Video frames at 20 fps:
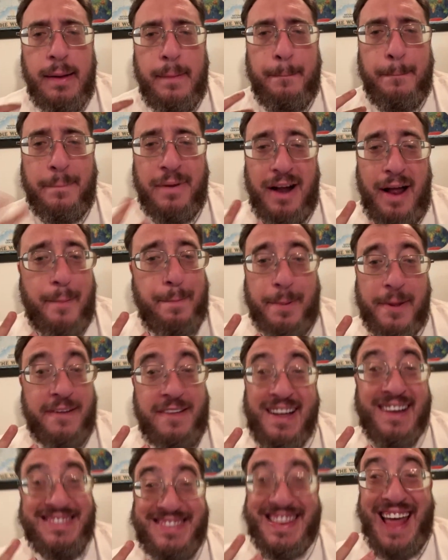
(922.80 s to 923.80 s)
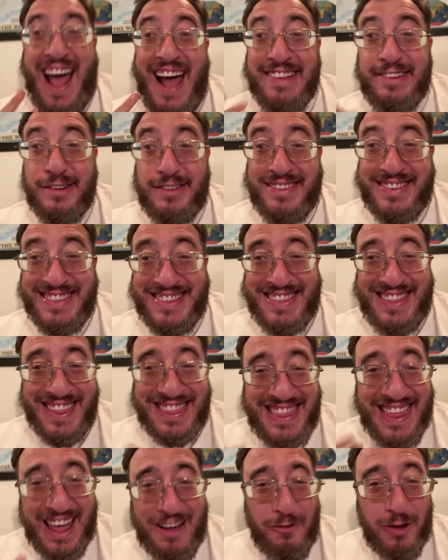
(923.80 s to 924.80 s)
Because that's the
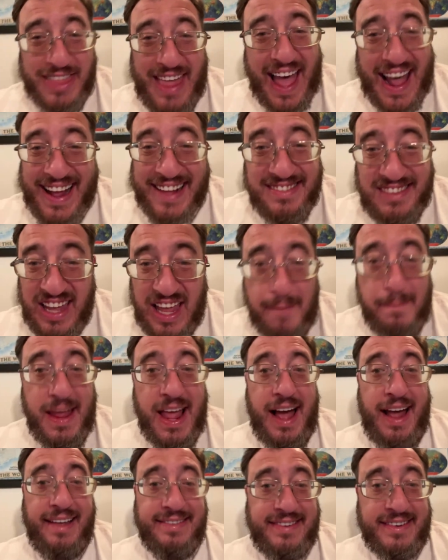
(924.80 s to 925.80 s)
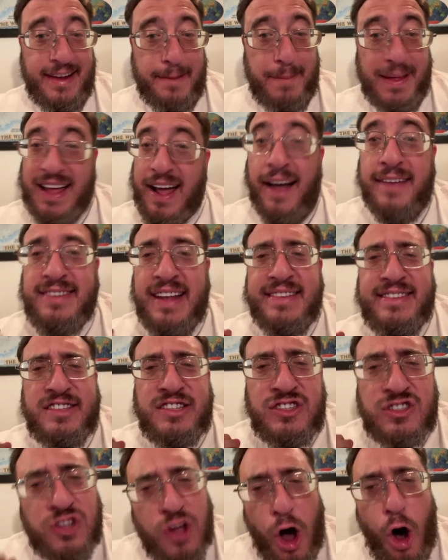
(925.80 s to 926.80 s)
thing with academia, isn't it? Because it's
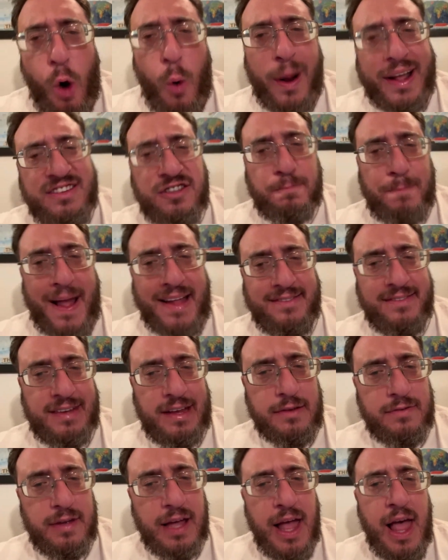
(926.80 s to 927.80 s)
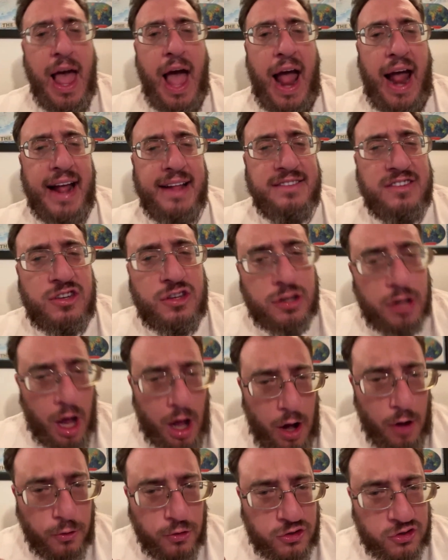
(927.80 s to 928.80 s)
so expensive and
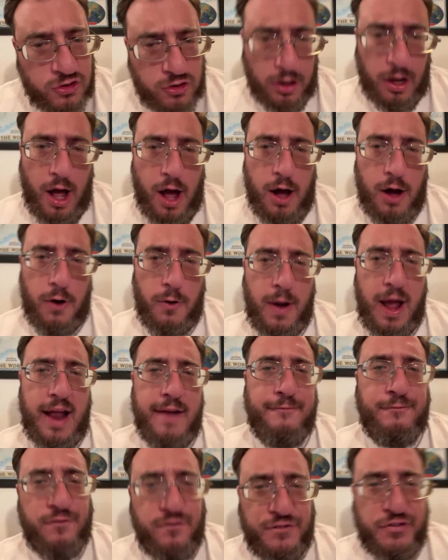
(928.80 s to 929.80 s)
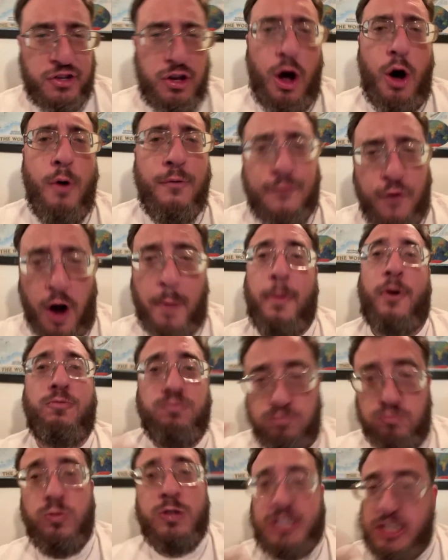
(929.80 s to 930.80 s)
so slow and so formal,
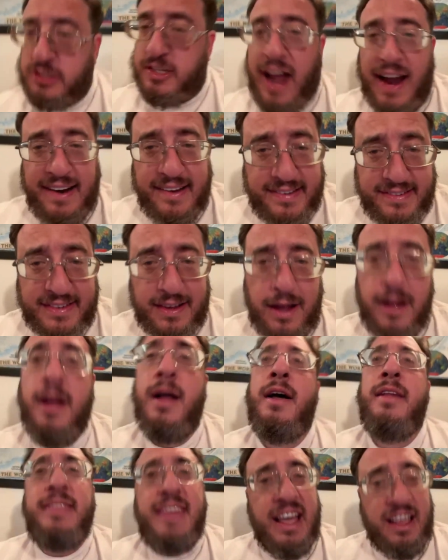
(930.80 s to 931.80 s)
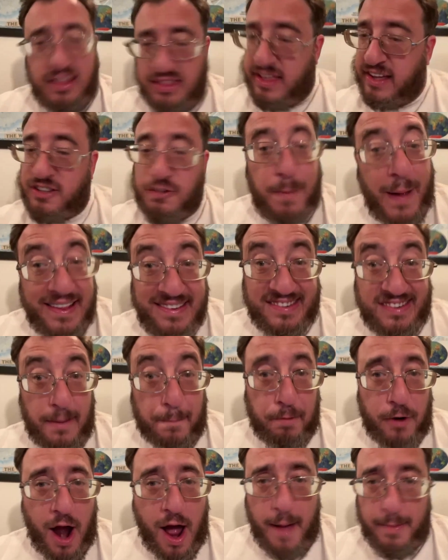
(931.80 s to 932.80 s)
which is not necessarily the expense is a
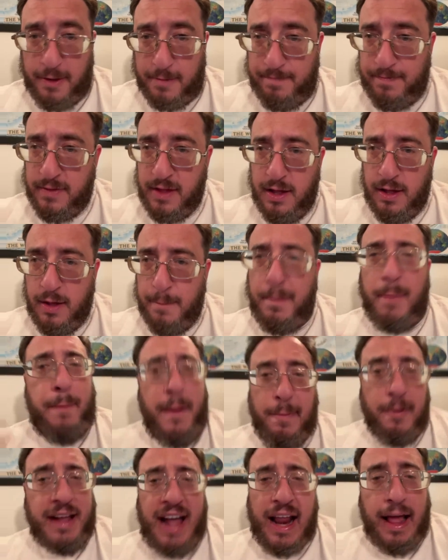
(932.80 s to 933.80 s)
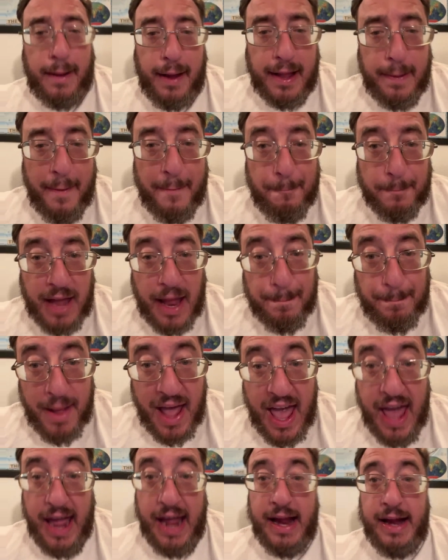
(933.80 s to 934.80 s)
problem, but people got to get
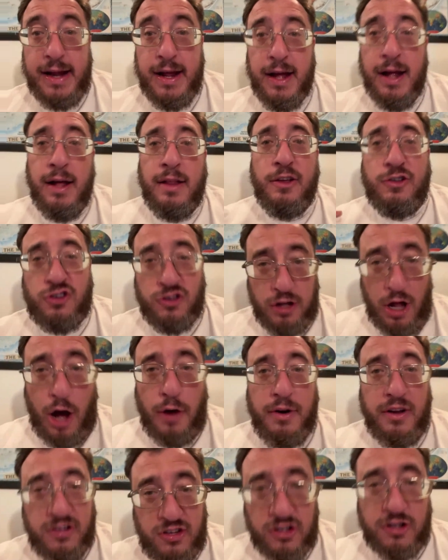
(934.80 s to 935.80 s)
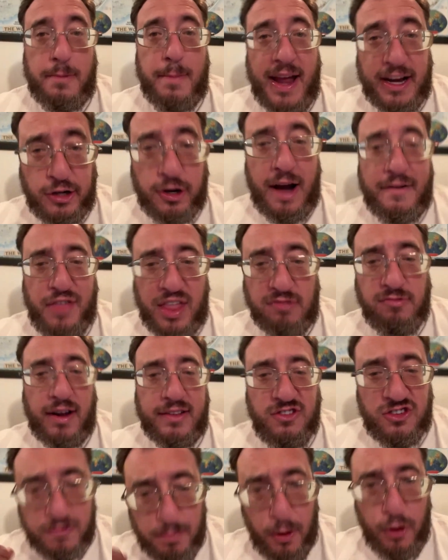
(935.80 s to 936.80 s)
paid. The slowness is to make sure everything runs
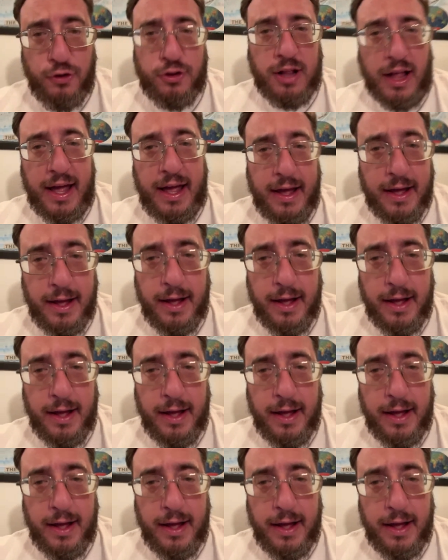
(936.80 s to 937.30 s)
smoothly.